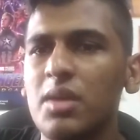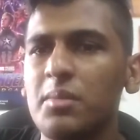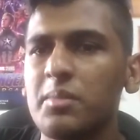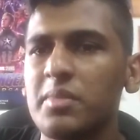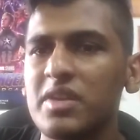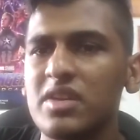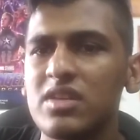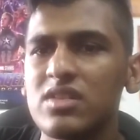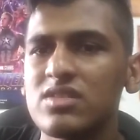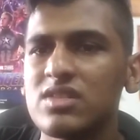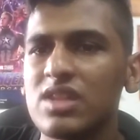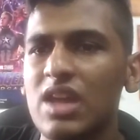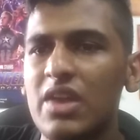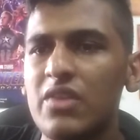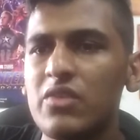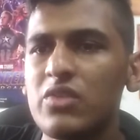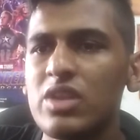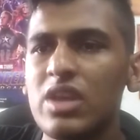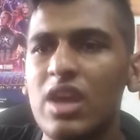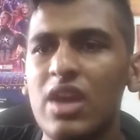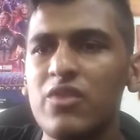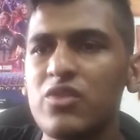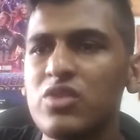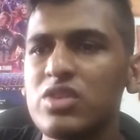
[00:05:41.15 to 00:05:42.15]
Because
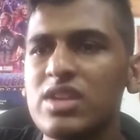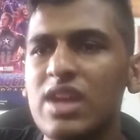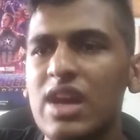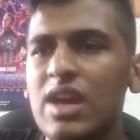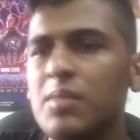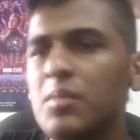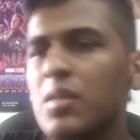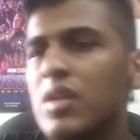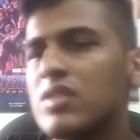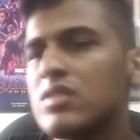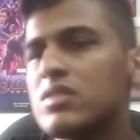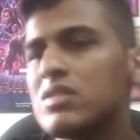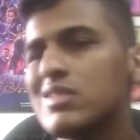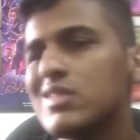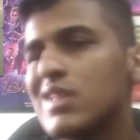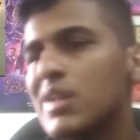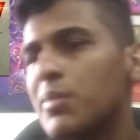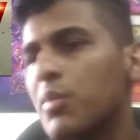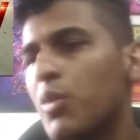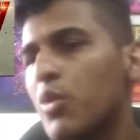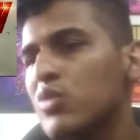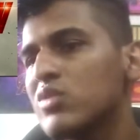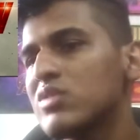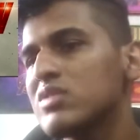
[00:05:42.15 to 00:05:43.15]
every time I see they
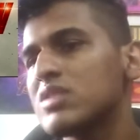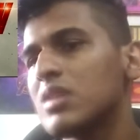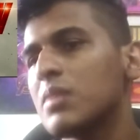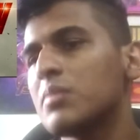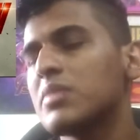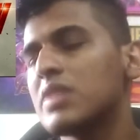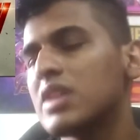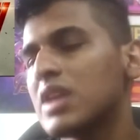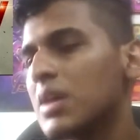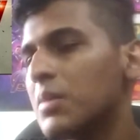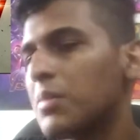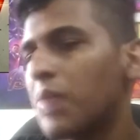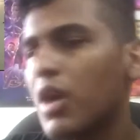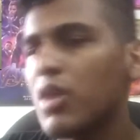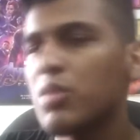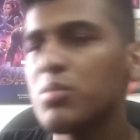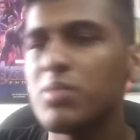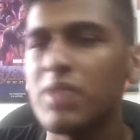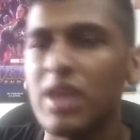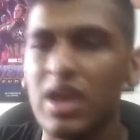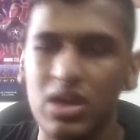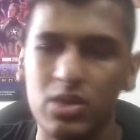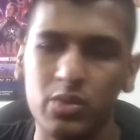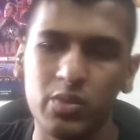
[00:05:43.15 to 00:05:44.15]
post something
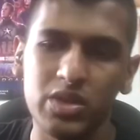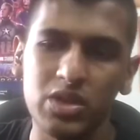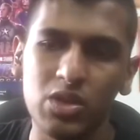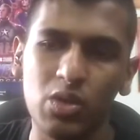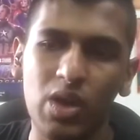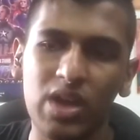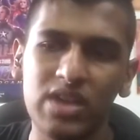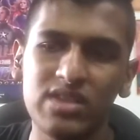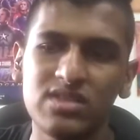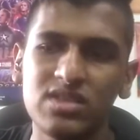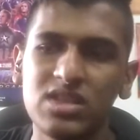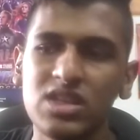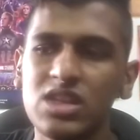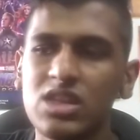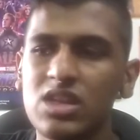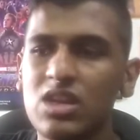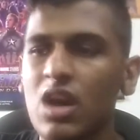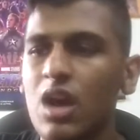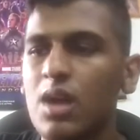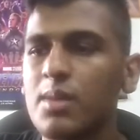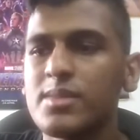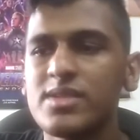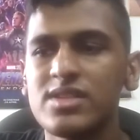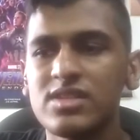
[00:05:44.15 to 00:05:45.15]
about Black Widow, I see the
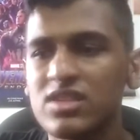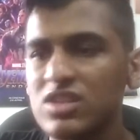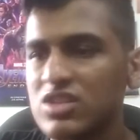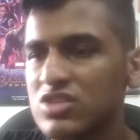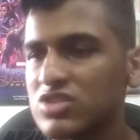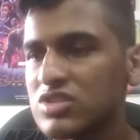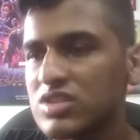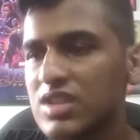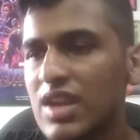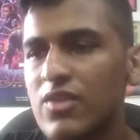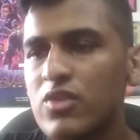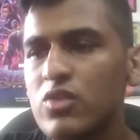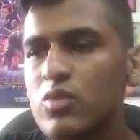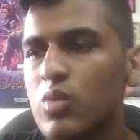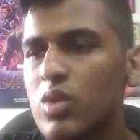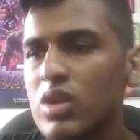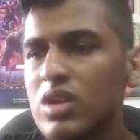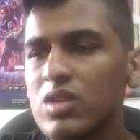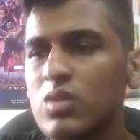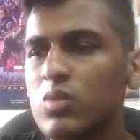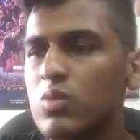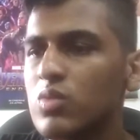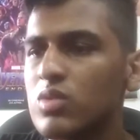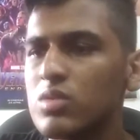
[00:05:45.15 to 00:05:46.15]
comment section.
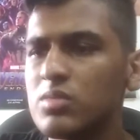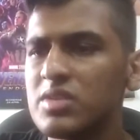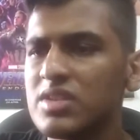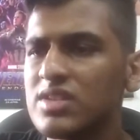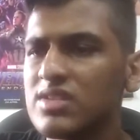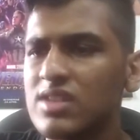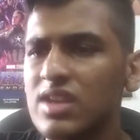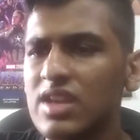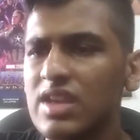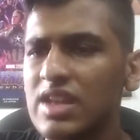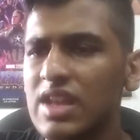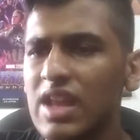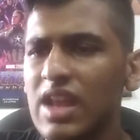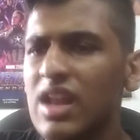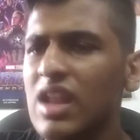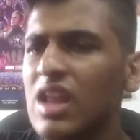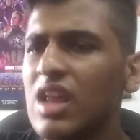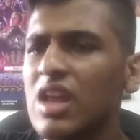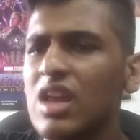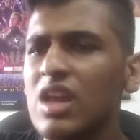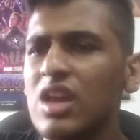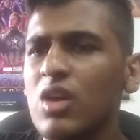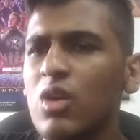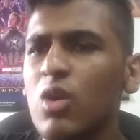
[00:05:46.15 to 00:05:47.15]
Everyone will be saying that,
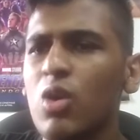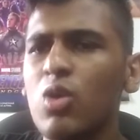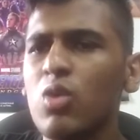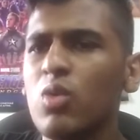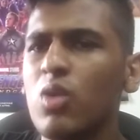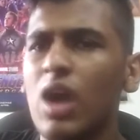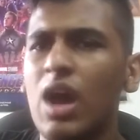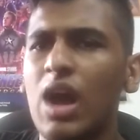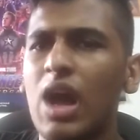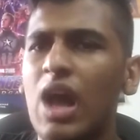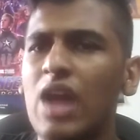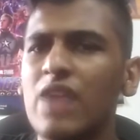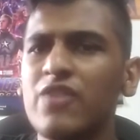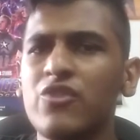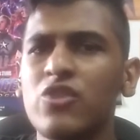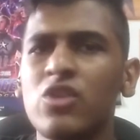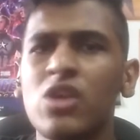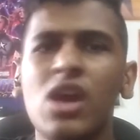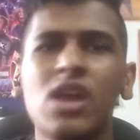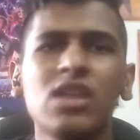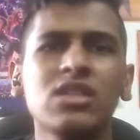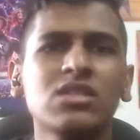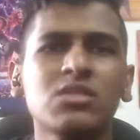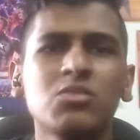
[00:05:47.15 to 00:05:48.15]
oh, I
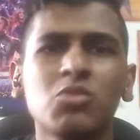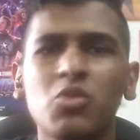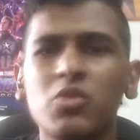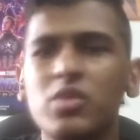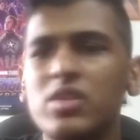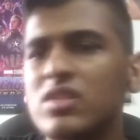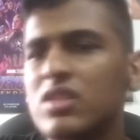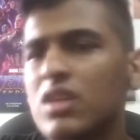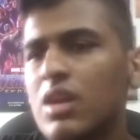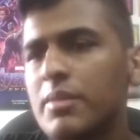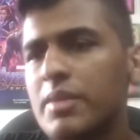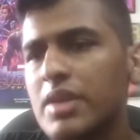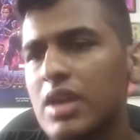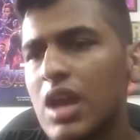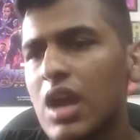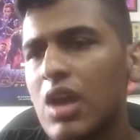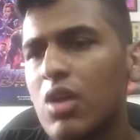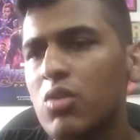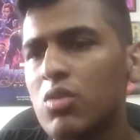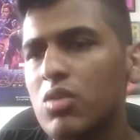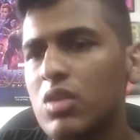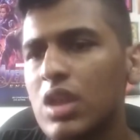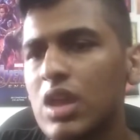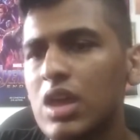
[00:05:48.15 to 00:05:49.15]
forgot this movie is coming
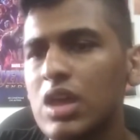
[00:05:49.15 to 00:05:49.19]
out.